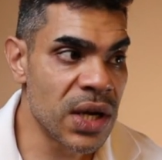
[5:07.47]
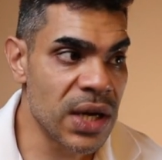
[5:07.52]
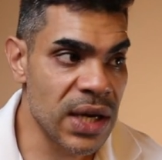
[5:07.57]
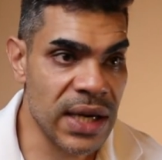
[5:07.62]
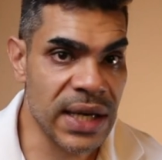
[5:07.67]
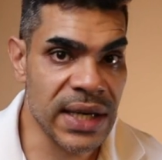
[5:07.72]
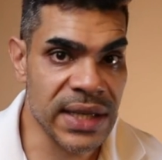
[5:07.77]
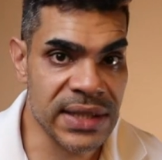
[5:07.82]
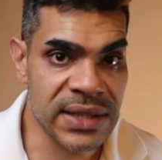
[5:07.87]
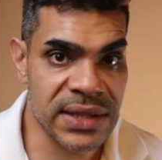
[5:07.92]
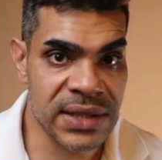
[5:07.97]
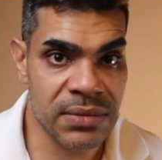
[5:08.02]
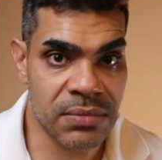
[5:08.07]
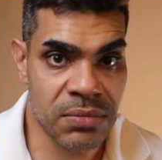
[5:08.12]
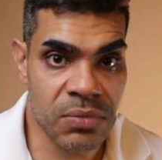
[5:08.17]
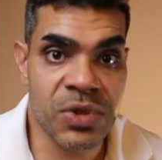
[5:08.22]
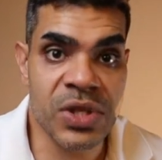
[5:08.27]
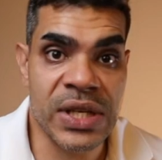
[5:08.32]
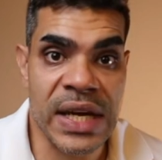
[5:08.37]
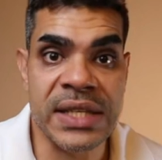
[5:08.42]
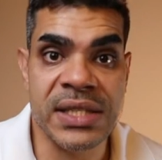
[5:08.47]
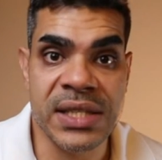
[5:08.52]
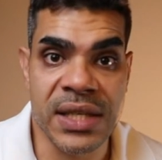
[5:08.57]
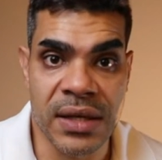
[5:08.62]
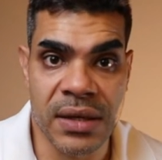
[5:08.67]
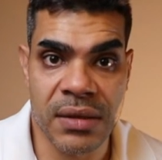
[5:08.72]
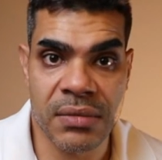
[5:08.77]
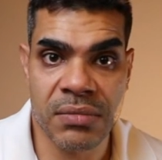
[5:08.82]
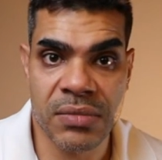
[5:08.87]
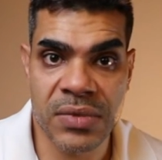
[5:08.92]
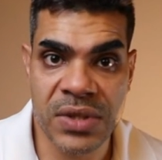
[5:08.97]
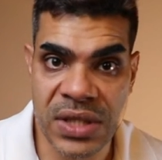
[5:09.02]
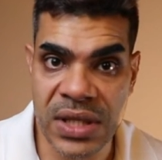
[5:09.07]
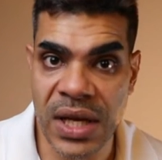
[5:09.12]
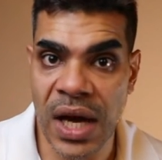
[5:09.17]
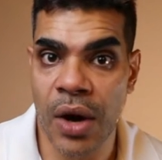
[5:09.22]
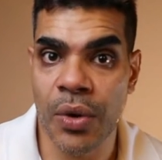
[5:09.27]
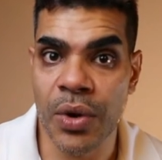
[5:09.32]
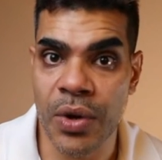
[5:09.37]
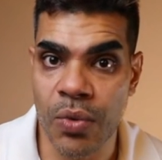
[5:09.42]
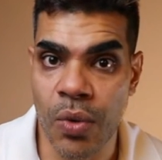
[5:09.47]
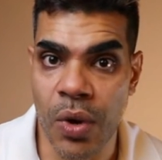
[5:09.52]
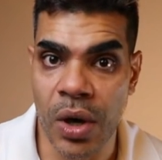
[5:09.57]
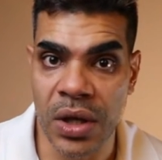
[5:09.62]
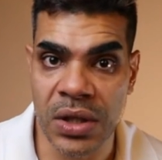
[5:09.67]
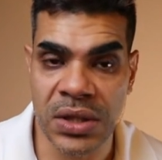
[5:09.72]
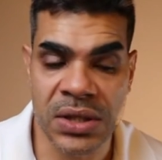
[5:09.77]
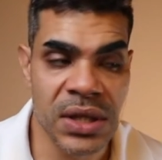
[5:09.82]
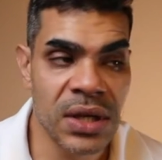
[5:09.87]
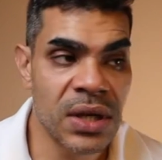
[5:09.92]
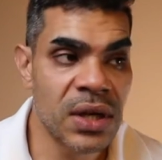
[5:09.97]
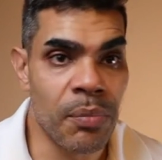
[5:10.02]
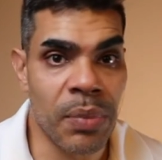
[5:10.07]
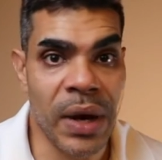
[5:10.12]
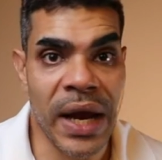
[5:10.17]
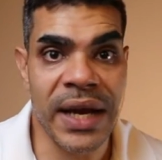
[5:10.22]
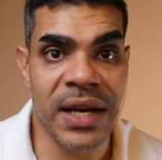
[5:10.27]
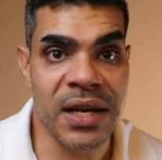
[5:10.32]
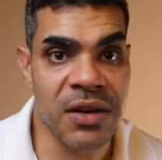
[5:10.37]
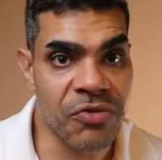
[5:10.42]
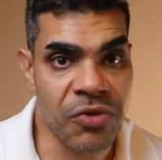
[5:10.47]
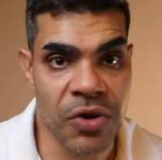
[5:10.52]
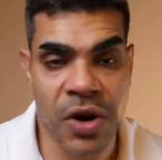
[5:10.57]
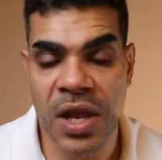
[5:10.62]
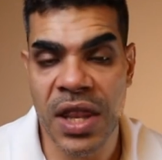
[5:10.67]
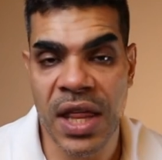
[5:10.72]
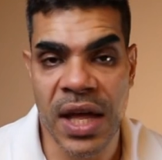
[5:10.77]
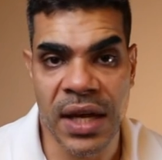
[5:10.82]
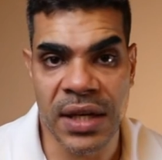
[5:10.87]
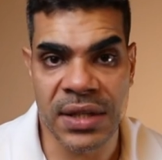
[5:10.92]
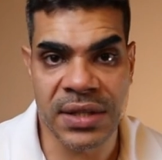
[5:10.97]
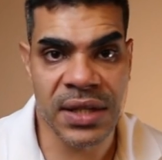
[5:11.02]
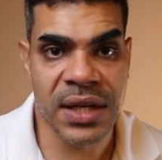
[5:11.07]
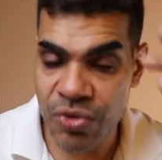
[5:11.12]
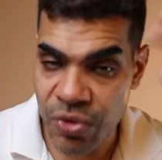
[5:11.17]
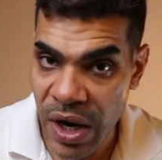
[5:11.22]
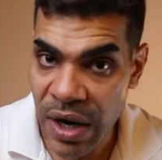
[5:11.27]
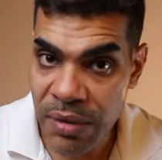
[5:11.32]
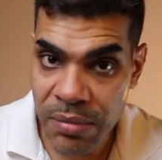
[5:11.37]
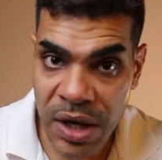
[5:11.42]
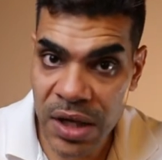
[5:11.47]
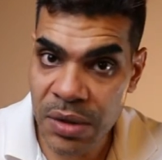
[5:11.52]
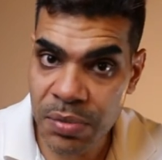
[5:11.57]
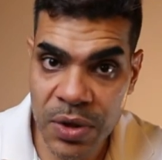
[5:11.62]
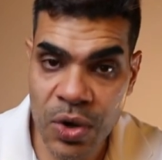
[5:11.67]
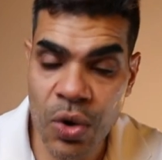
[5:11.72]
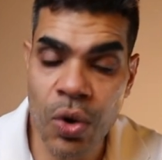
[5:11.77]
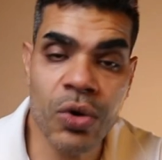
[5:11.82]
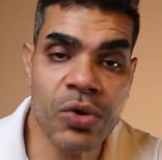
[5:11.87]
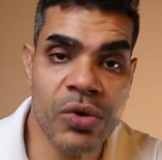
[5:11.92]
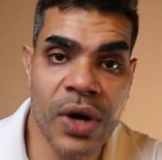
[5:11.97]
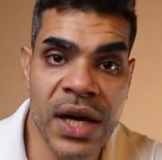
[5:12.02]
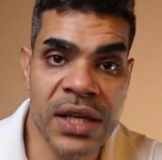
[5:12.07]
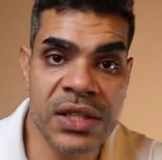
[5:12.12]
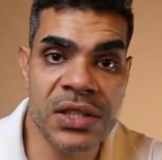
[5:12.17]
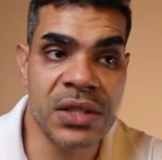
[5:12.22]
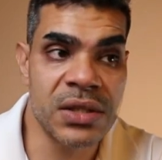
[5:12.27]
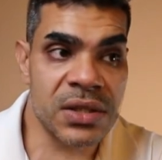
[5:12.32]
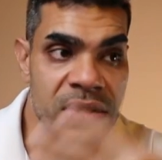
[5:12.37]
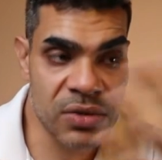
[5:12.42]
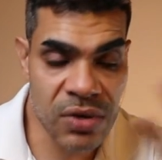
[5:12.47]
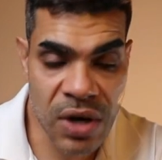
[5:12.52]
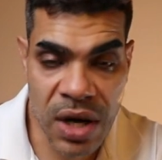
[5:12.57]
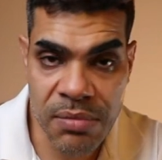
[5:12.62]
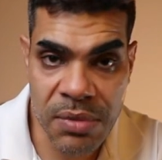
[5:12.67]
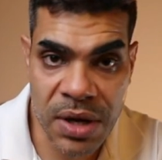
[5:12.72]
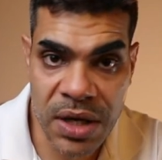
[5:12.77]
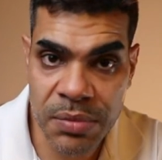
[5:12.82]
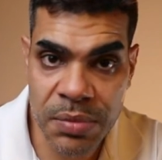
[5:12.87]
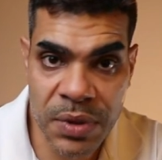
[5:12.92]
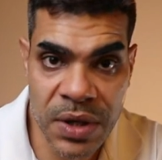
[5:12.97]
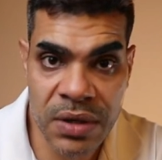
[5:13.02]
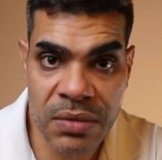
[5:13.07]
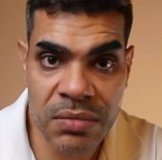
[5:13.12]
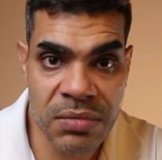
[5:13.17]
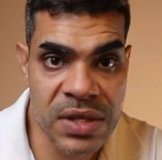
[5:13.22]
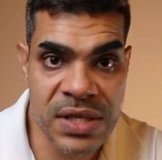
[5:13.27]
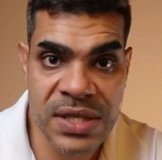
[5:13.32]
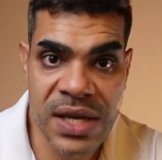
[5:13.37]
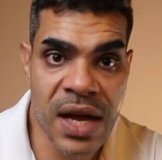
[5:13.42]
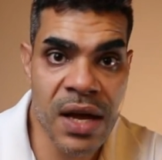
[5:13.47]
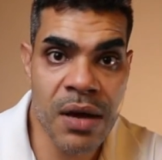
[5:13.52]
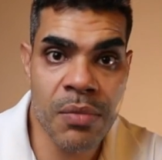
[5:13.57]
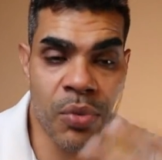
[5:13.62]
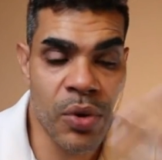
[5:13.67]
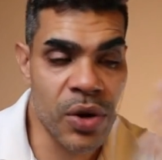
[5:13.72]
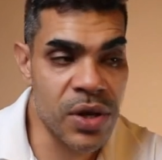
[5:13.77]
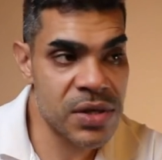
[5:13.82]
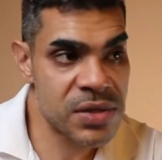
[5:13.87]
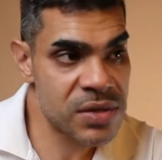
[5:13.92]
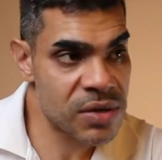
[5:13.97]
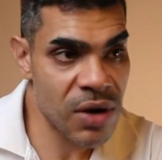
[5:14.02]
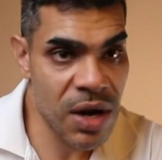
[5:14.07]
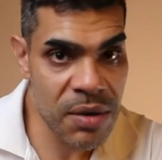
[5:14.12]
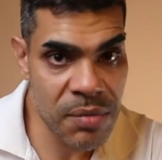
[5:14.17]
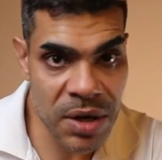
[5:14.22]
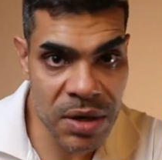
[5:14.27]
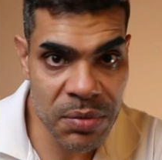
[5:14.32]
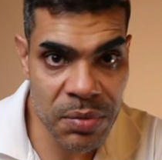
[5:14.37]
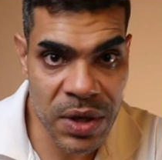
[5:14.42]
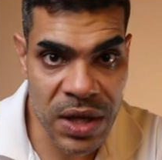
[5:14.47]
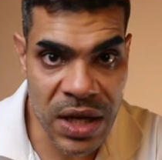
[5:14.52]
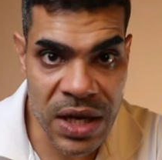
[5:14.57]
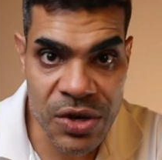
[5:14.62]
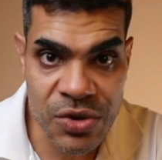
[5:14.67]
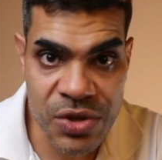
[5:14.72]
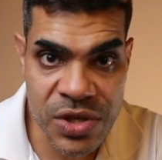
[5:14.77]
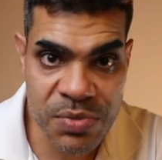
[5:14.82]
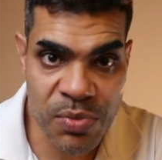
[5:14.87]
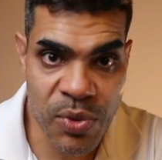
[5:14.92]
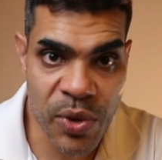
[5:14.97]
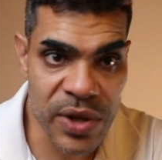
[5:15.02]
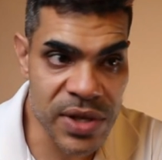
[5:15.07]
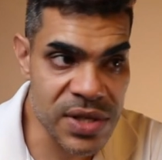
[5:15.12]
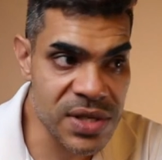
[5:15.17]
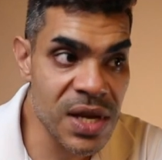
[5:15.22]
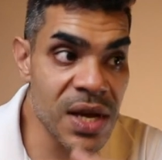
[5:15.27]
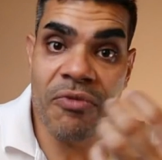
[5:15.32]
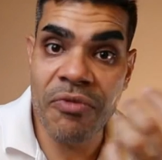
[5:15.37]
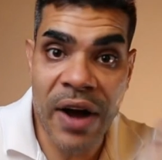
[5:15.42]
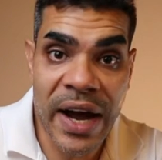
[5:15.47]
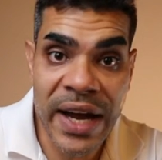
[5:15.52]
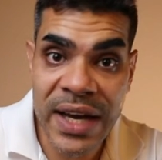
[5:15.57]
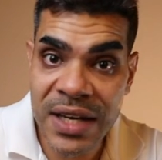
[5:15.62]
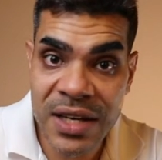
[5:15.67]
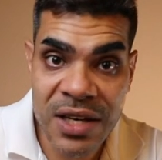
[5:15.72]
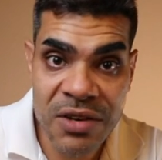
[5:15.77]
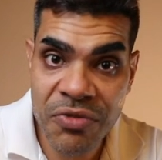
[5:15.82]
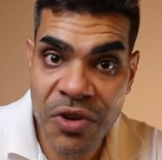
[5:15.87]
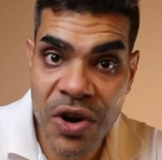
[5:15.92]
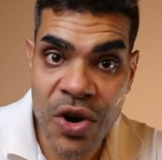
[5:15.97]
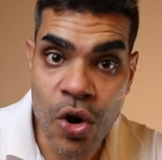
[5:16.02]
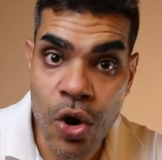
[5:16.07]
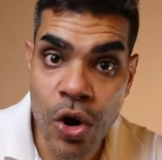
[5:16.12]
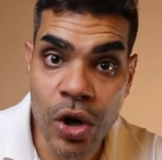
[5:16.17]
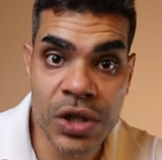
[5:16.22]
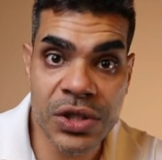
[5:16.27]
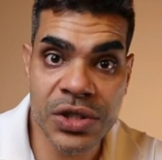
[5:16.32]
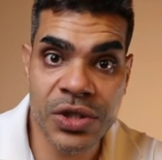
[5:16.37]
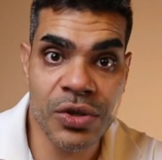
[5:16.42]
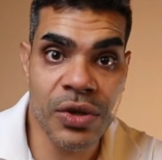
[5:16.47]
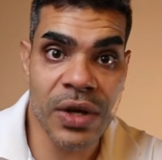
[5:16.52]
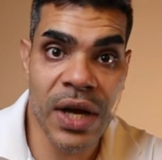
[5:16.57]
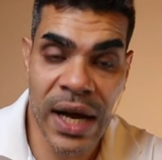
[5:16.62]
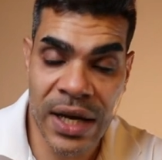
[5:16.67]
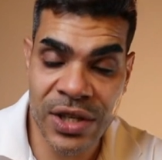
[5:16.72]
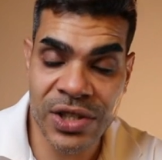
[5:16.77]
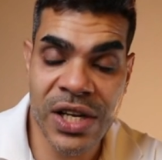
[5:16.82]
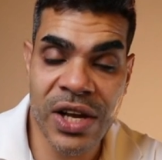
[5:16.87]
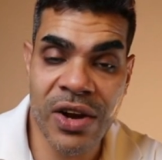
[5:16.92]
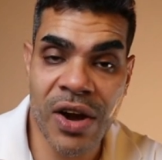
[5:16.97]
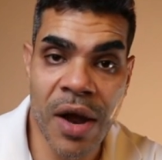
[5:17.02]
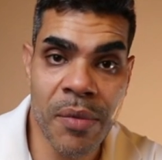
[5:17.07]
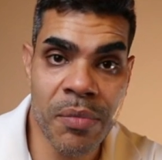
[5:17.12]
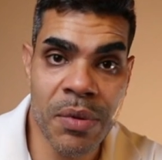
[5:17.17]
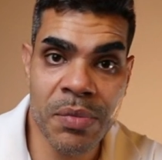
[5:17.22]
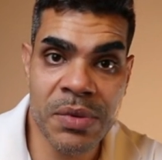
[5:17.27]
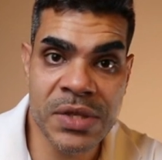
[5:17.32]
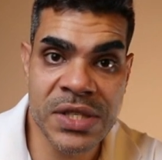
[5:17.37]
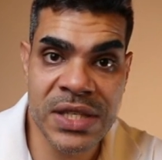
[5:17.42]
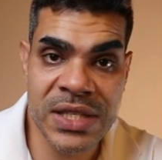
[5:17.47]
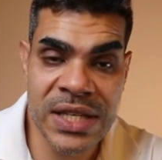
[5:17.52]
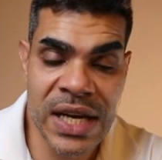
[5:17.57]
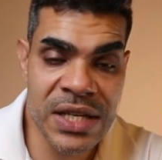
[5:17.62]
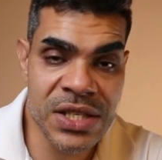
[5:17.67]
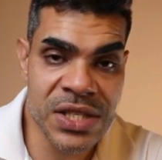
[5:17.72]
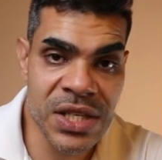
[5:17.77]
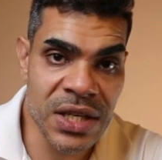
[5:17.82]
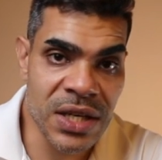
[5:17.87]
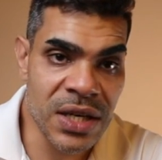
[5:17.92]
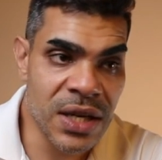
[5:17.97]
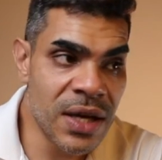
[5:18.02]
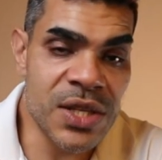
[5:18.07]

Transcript: is test it see how it works apply different things try multiple call to actions try multiple desire points try multiple interest points find different hooks to actually grab people's attention